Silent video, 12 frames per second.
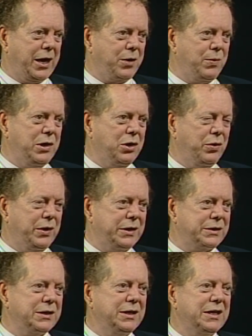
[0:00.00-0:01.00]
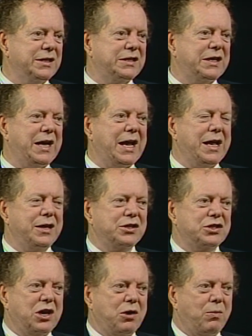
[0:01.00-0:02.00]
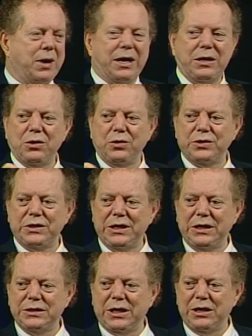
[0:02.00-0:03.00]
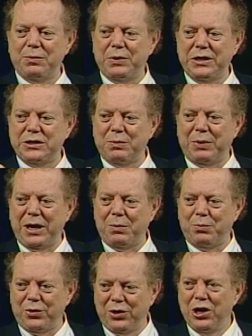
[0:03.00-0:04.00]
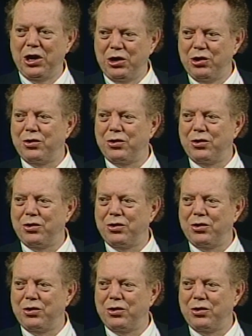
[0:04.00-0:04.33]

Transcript: How do we know this? Sit down and start writing those things on the piece of paper.